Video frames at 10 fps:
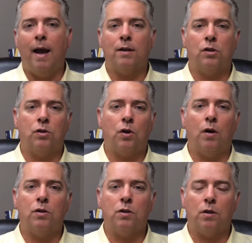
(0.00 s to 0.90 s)
as to
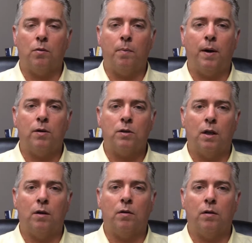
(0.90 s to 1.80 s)
charges and repairs
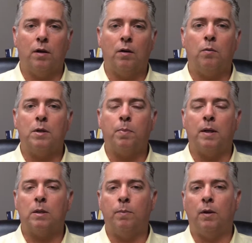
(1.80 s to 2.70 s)
that are their
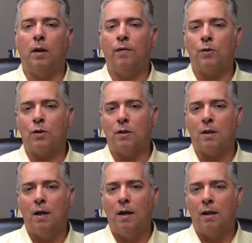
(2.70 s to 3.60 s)
responsibility
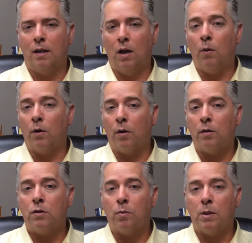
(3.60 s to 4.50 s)
versus the
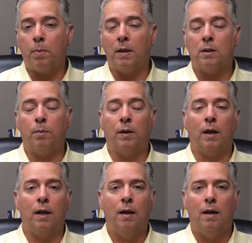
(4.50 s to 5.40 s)
owner's
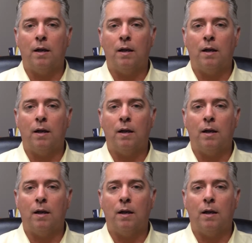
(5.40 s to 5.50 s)
responsibility,